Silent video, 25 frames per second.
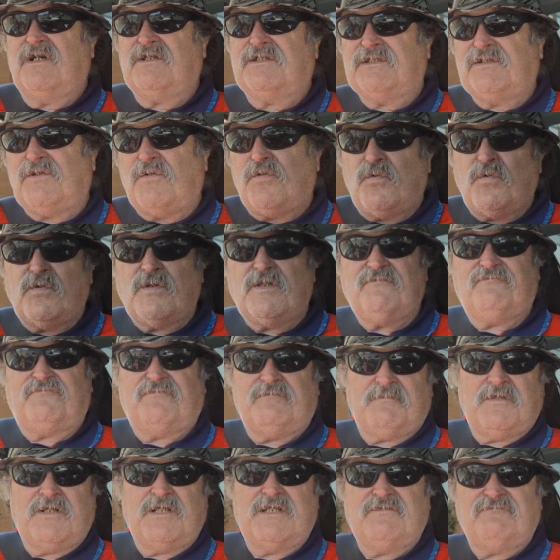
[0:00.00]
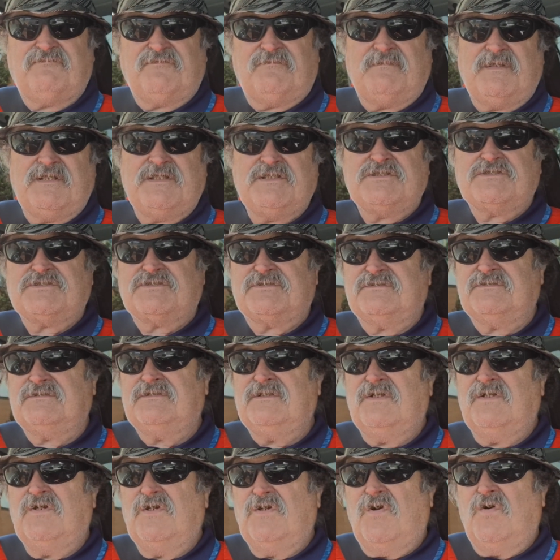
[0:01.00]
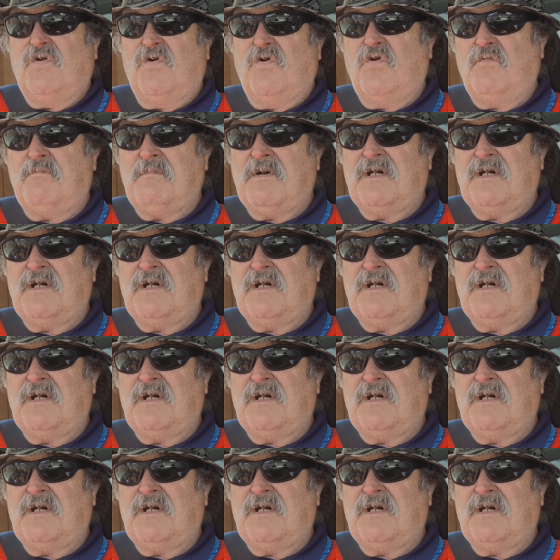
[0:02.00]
I get all of my information, all